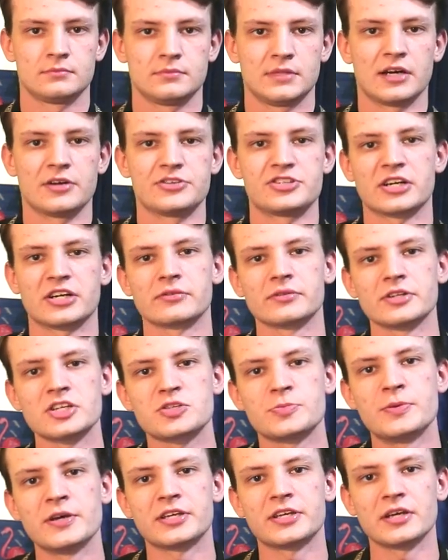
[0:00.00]
Now, generally
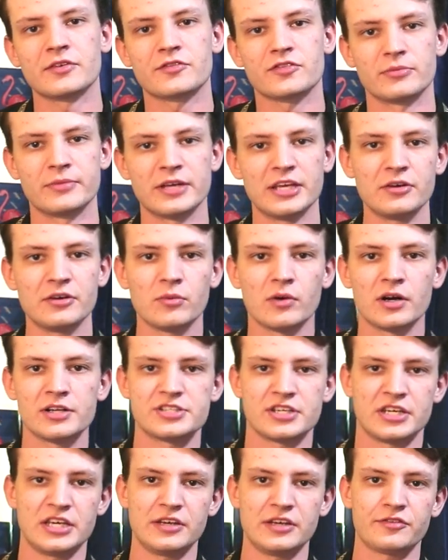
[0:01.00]
speaking, from E1
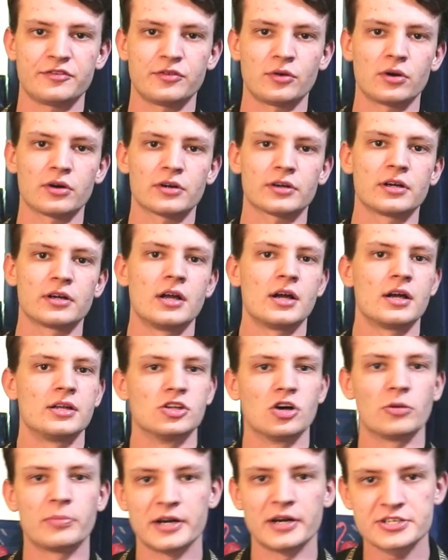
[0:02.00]
to E4,
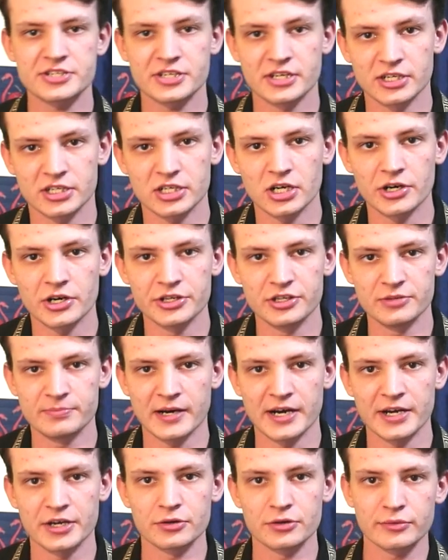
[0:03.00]
nobody's going to call you
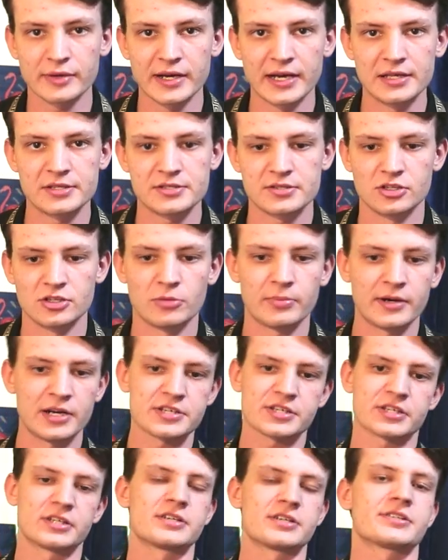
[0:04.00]
by your rate.
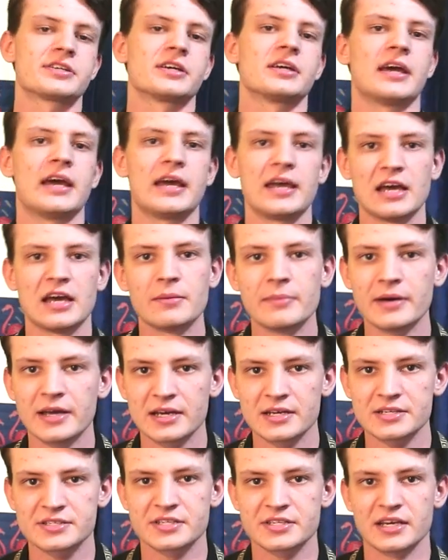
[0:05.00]
Nobody's going to say, hey,
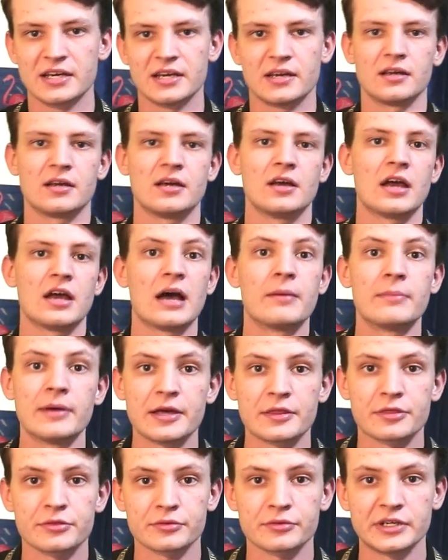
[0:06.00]
MASA,
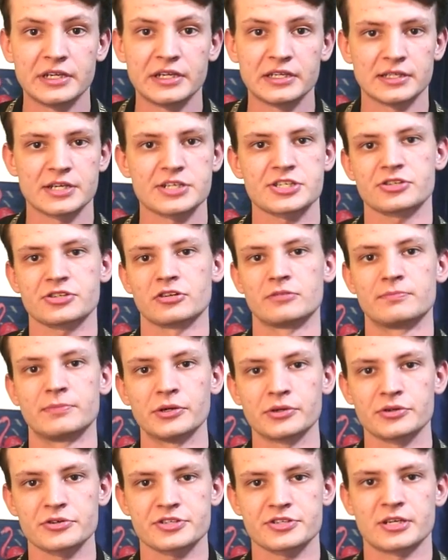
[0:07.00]
MA3, unless they're a
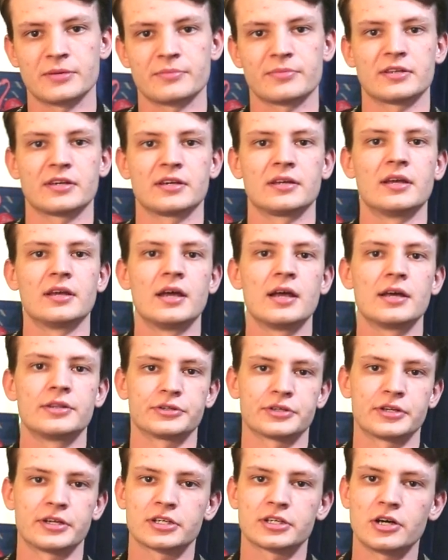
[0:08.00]
boot or something. They're
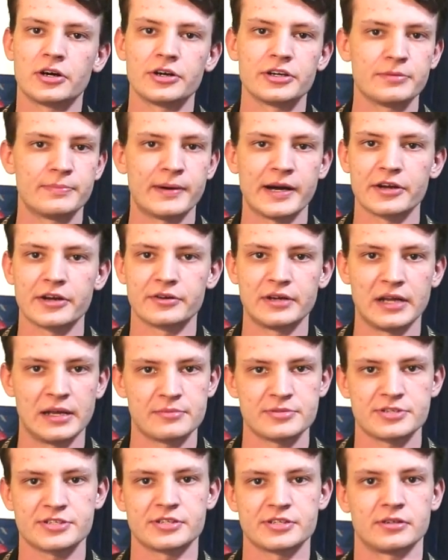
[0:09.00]
going to call you by your name
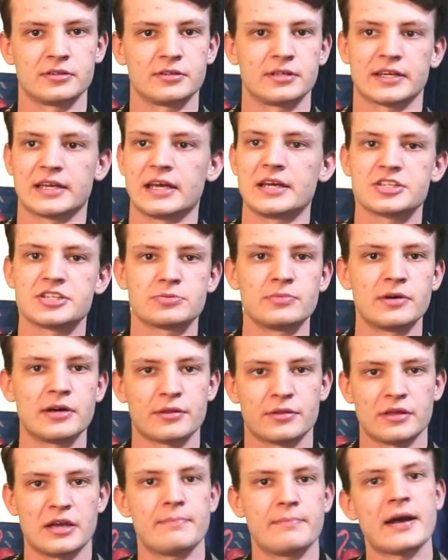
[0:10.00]
still. Like, hey,
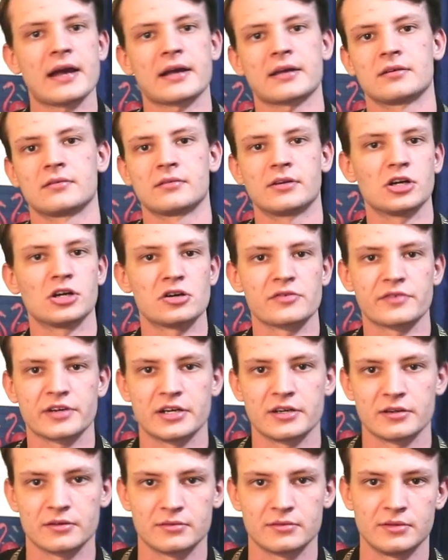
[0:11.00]
Smith, hey, Beck, get over
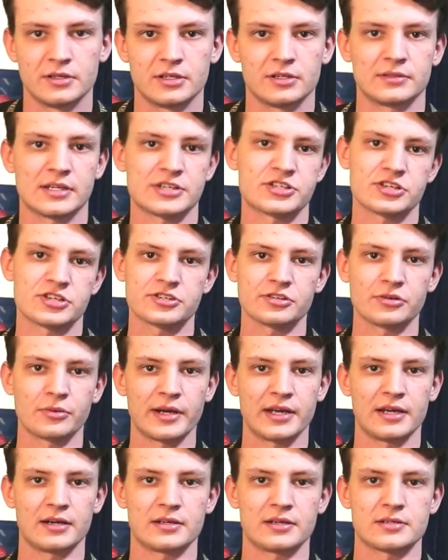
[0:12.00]
here. You know, that's just the
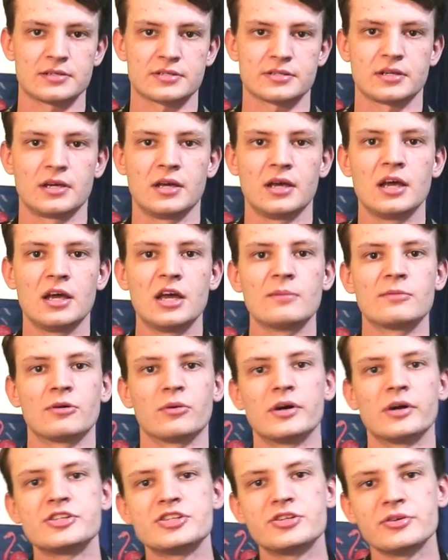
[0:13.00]
way it is. But
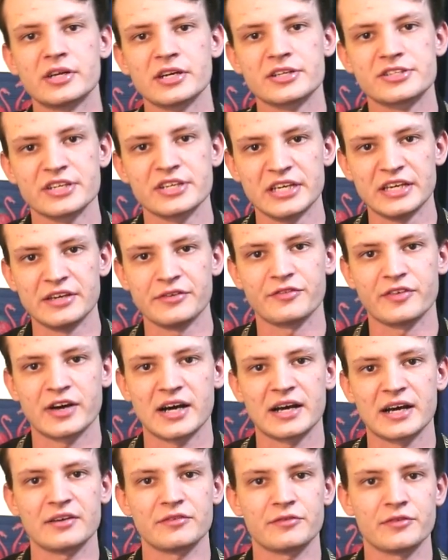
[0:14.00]
once you get to
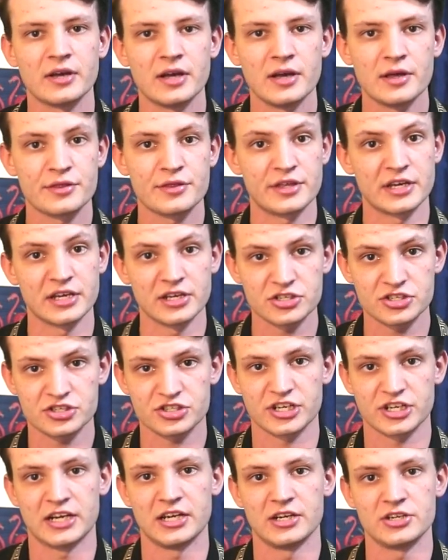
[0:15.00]
E5, things
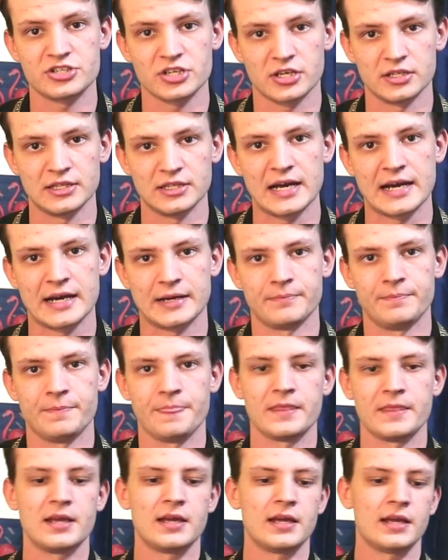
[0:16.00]
change a lot.
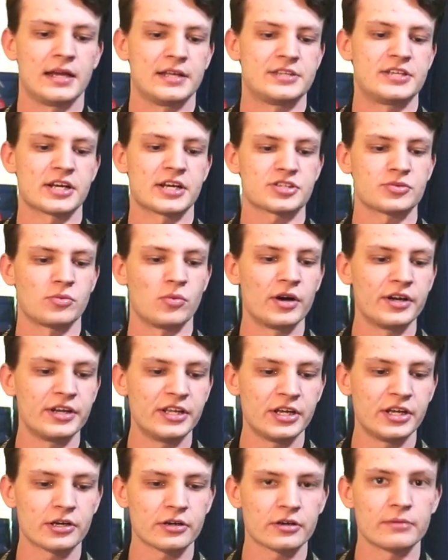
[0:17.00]
It takes one
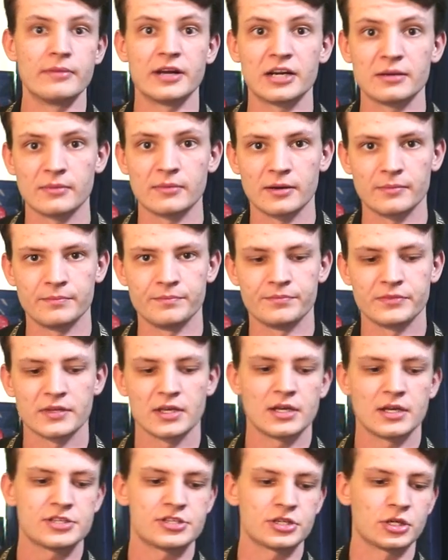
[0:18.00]
year minimum
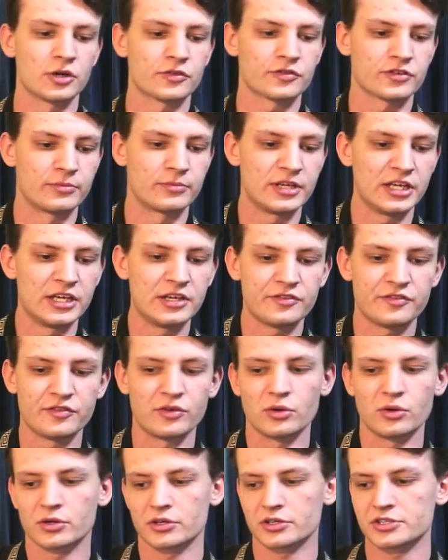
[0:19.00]
to go from
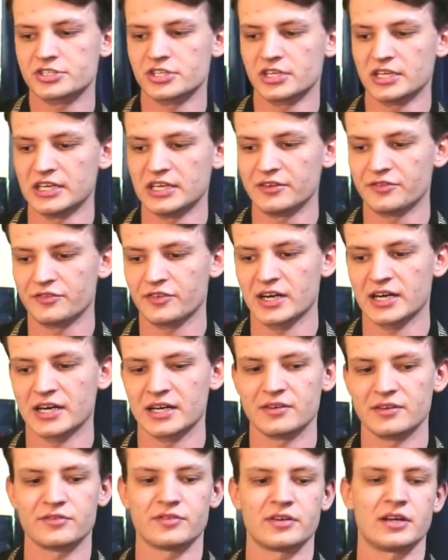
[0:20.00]
E4 to
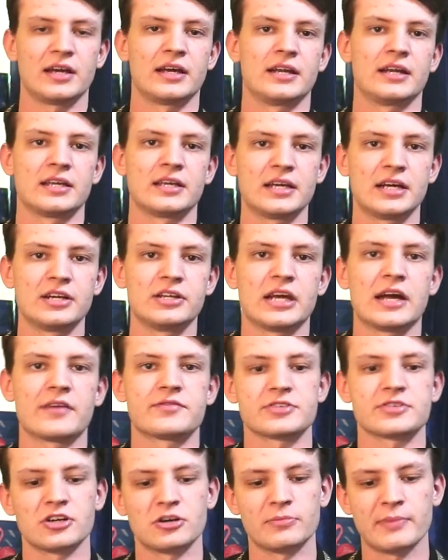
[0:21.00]
E5, and again, you have
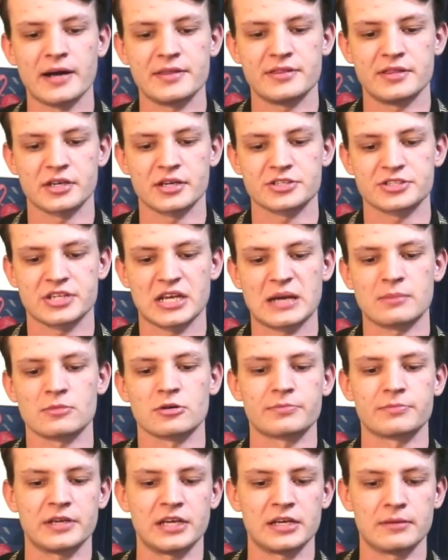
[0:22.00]
to go by the exam or
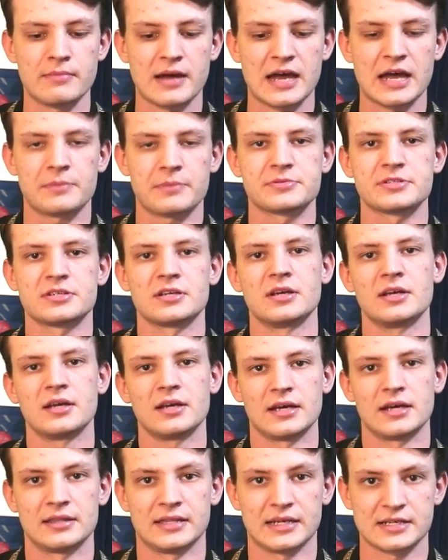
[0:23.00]
being mapped,
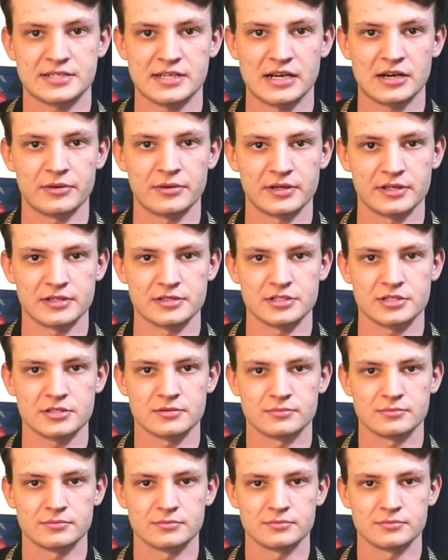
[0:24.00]
and that's how it is.